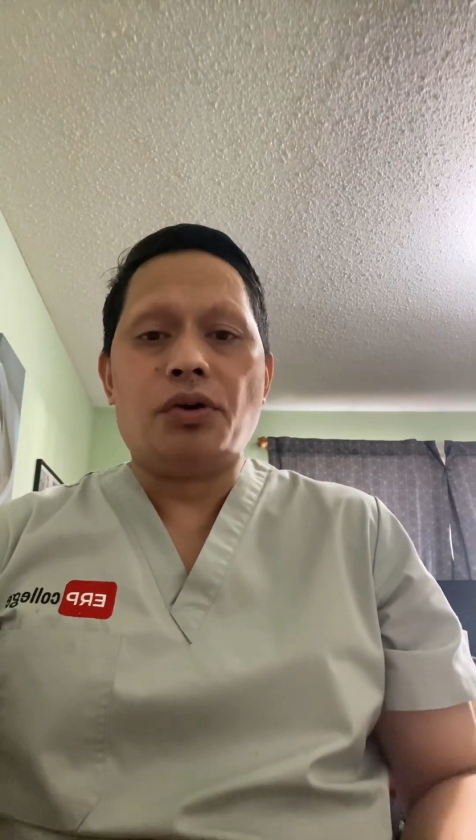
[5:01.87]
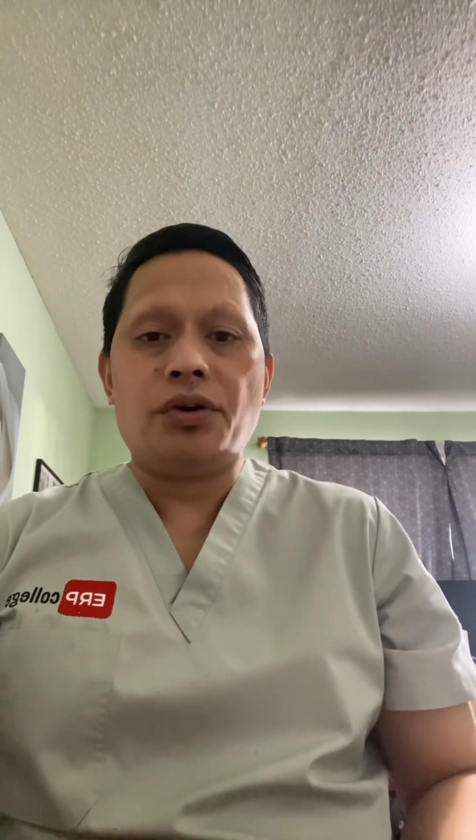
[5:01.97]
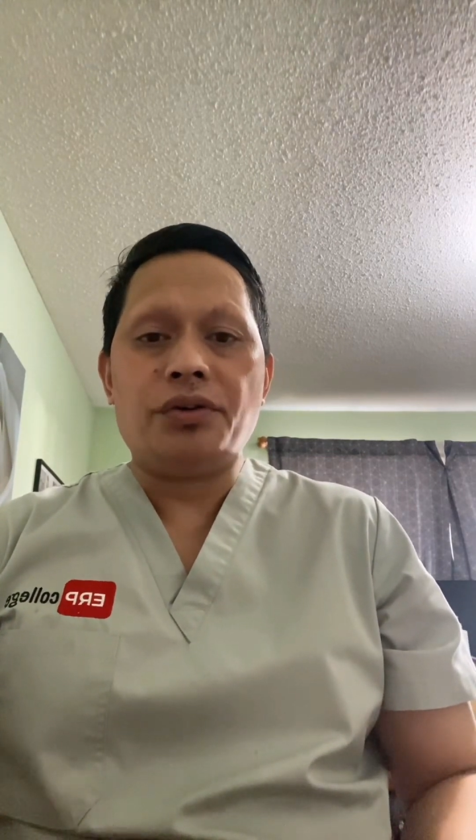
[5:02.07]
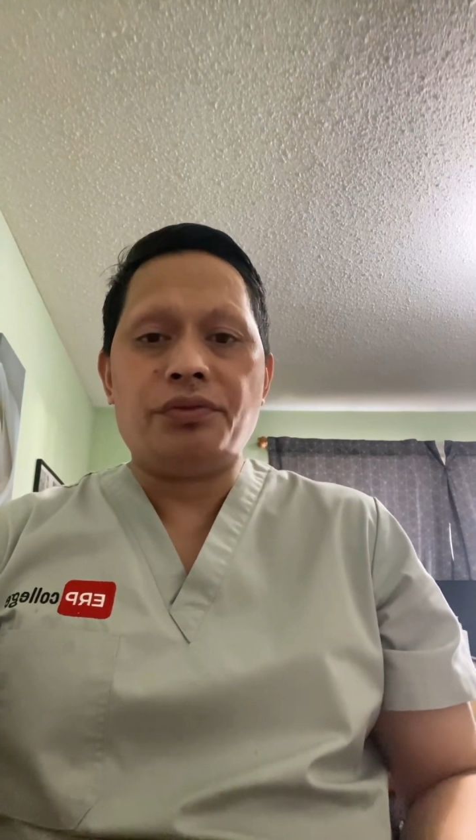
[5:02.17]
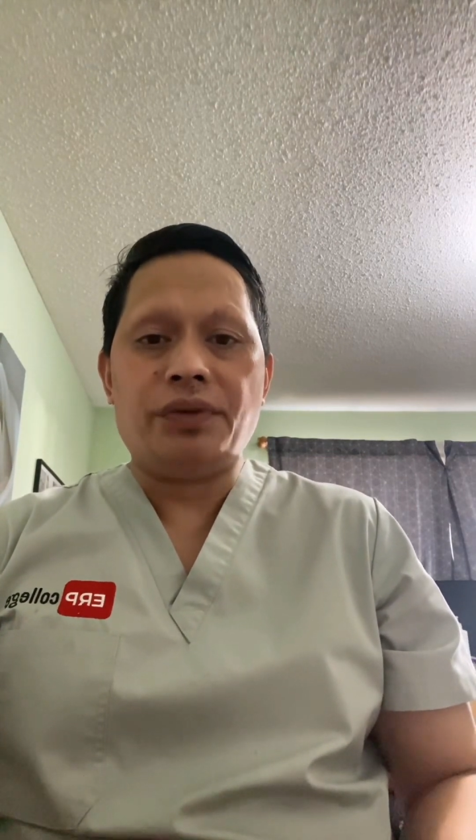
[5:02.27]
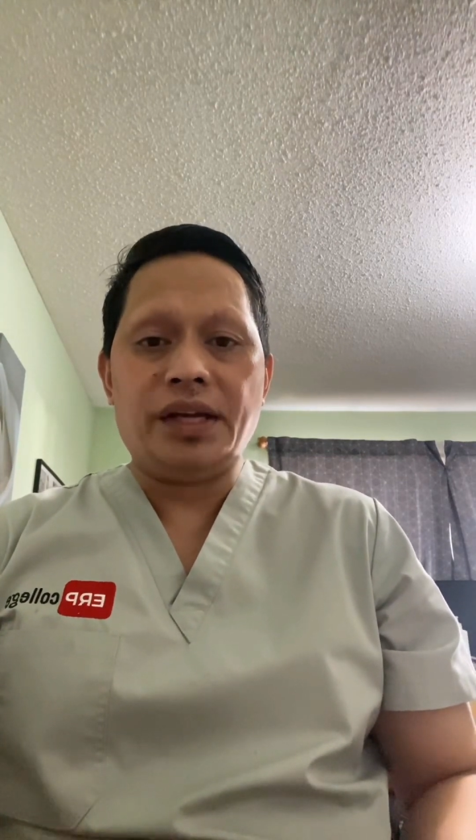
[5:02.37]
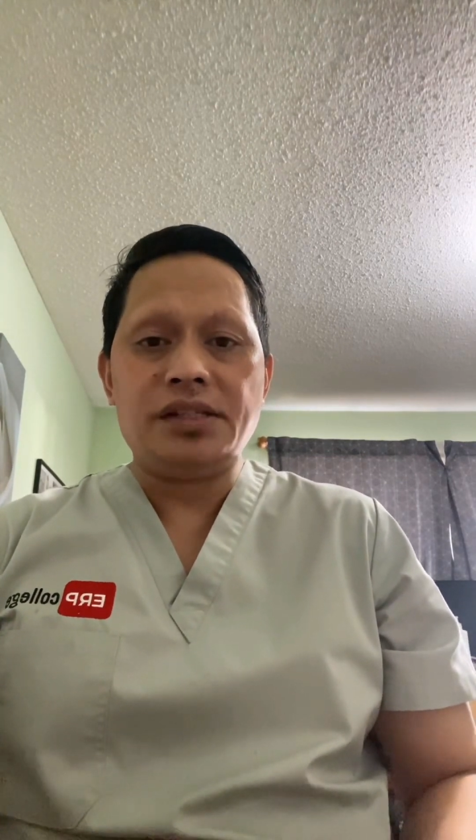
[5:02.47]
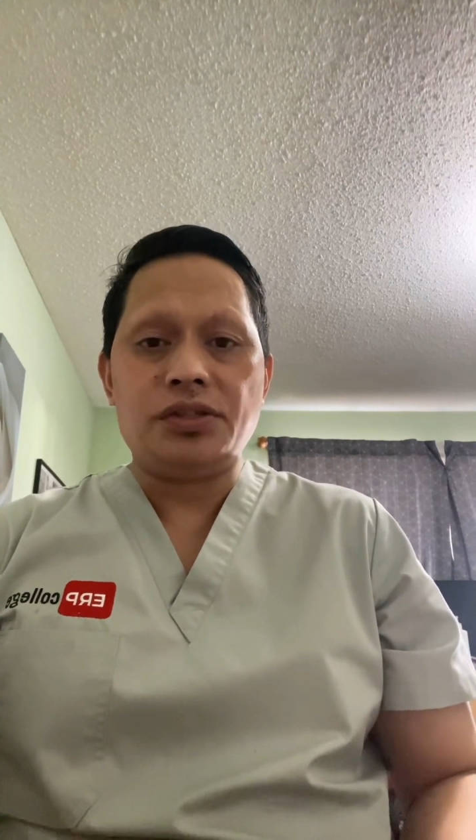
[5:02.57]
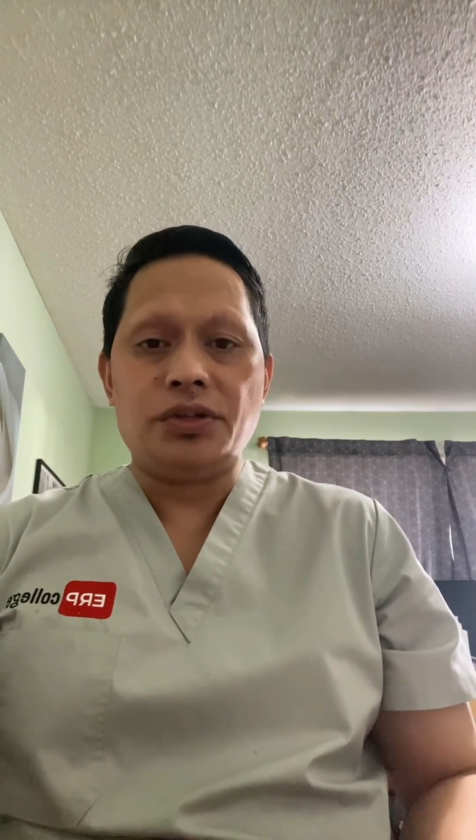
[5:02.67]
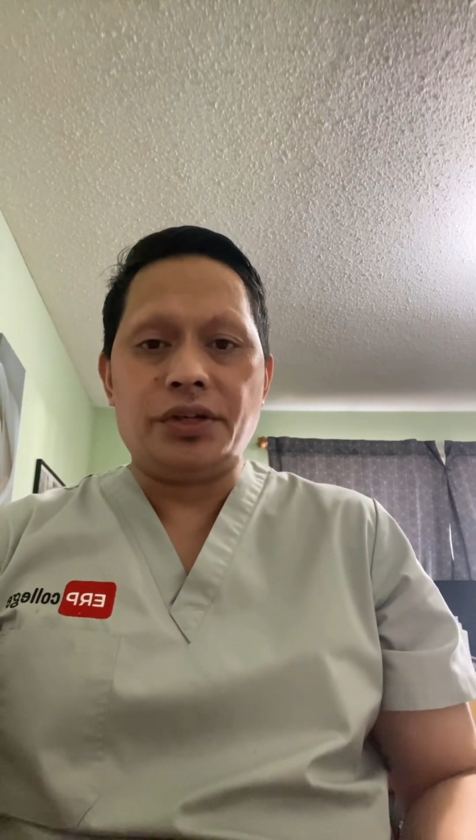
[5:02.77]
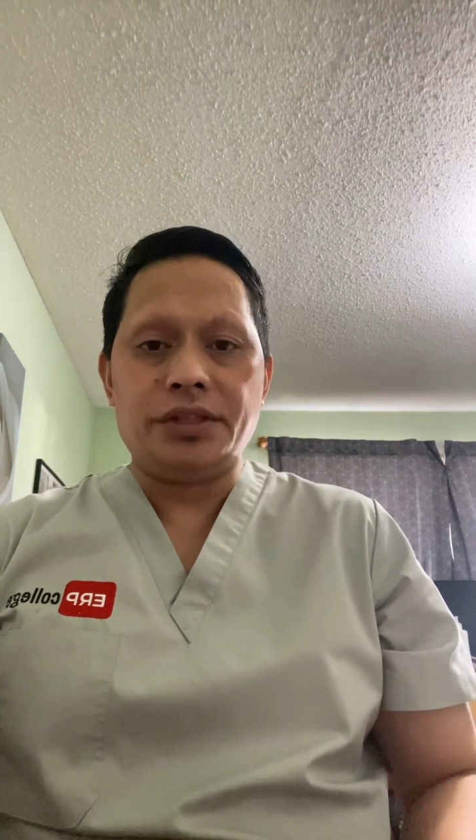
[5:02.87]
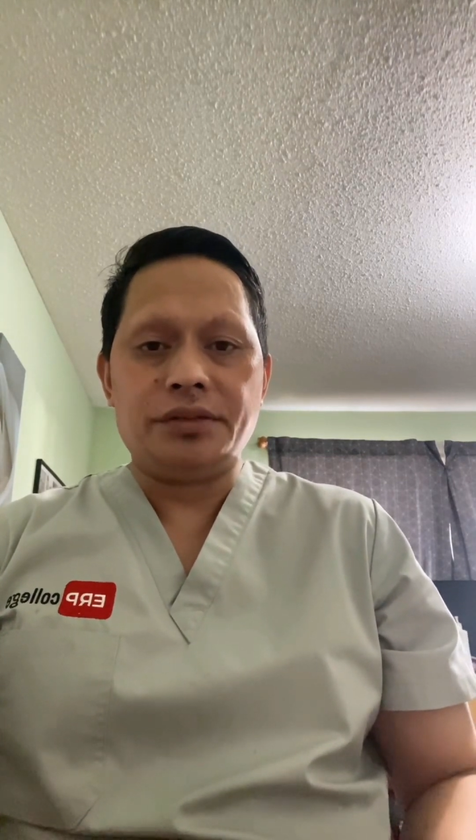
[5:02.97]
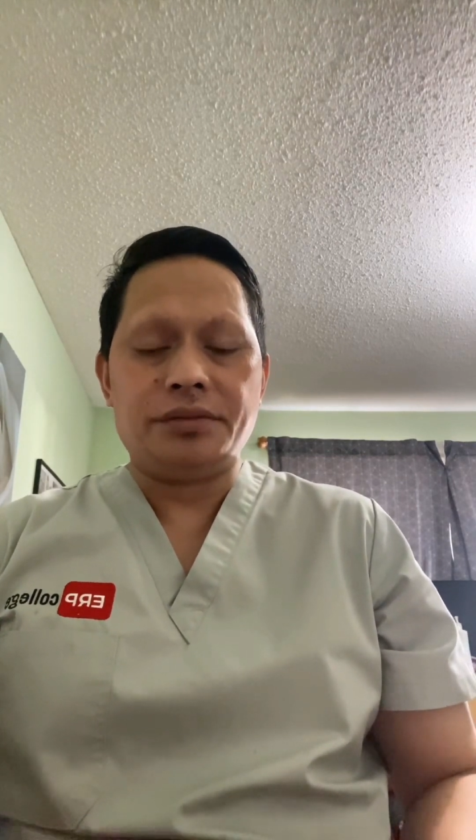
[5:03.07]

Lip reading: or face joint.